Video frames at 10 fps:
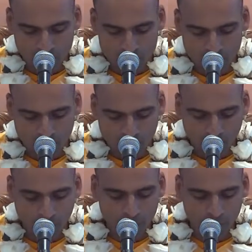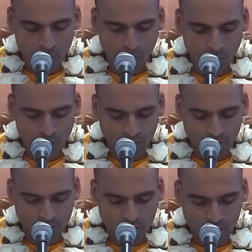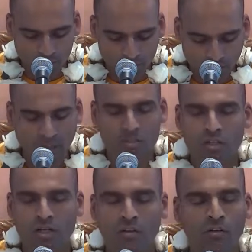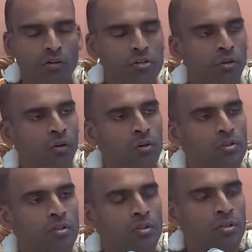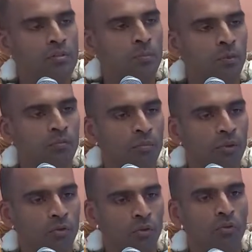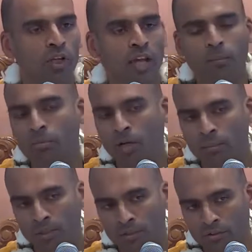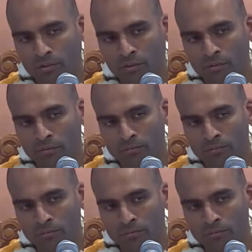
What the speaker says: Srila Prabhupada wanted, actually, the Krishna Consciousness Movement to create Brahmanas.